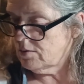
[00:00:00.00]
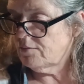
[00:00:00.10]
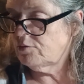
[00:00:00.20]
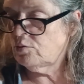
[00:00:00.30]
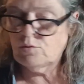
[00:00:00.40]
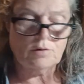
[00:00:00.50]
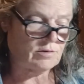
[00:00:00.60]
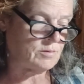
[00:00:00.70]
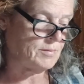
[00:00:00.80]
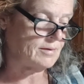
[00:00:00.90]
Well, I have 2
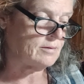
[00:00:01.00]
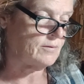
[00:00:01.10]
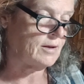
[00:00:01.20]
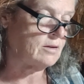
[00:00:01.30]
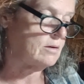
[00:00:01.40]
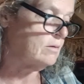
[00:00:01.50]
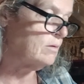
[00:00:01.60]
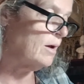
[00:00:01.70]
daughters in Pennsylvania,